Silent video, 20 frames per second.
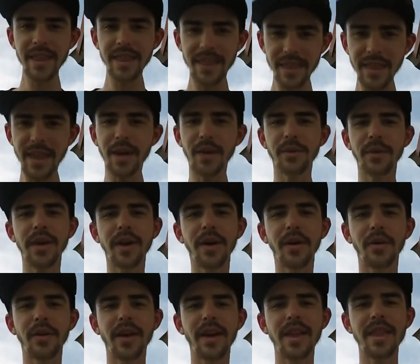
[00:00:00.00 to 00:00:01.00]
There we go.
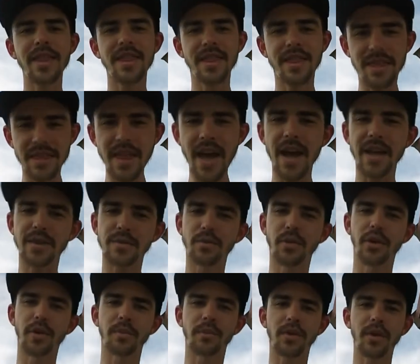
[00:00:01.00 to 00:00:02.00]
That's
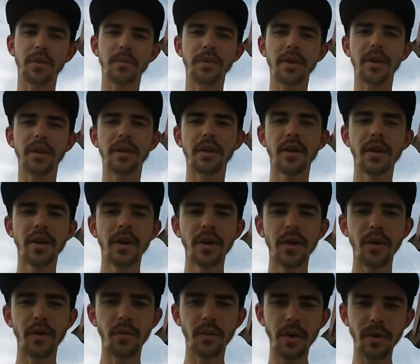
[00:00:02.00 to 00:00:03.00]
more appropriate.
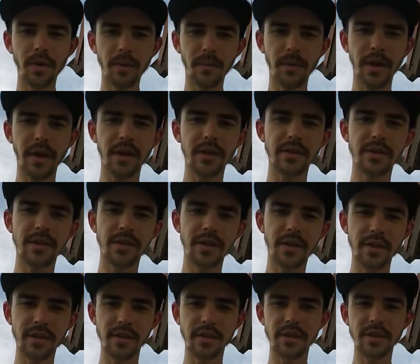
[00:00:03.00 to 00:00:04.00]
Welcome guys,
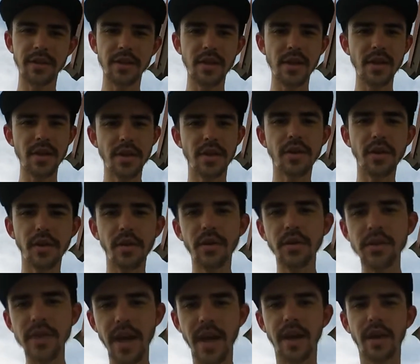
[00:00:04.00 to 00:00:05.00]
this is the
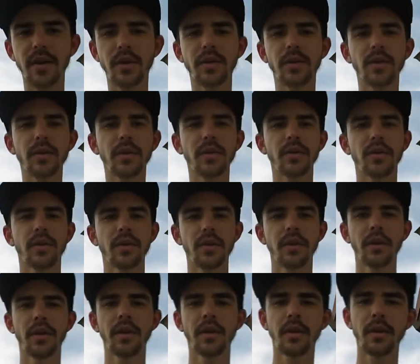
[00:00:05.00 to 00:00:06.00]
Eurotackle
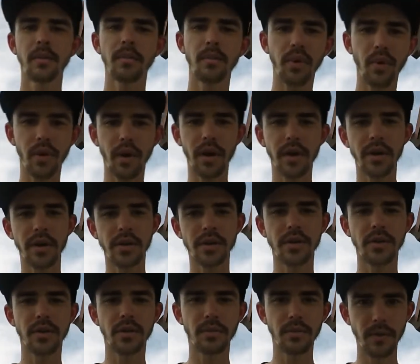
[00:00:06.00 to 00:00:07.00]
product
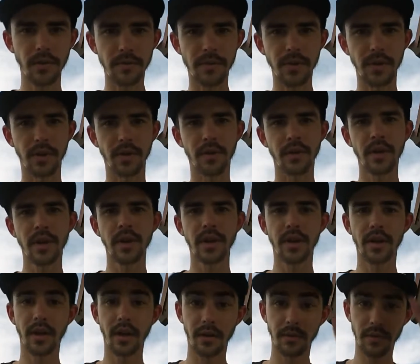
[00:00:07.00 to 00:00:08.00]
review.
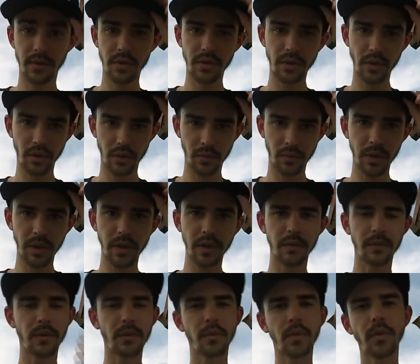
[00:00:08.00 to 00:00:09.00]
Now if you know me,
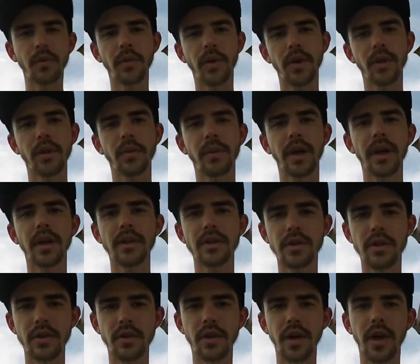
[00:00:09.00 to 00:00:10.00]
if you've been following my
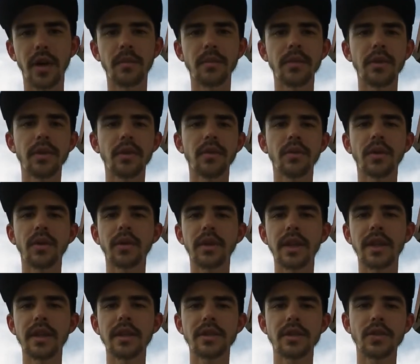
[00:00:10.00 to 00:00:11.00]
Instagram, you know
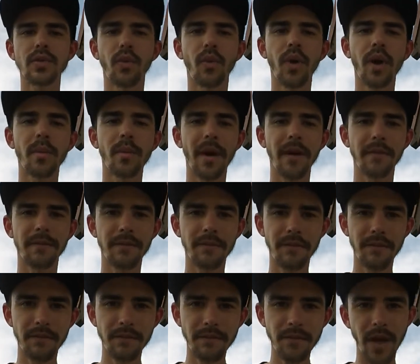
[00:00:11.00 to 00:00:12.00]
that this is one of my
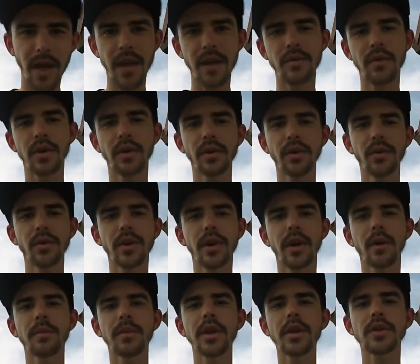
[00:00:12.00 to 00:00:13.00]
favorite lure
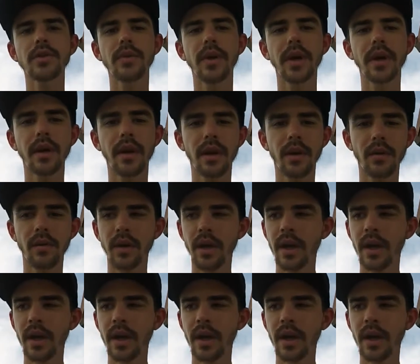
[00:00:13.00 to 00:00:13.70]
companies right now,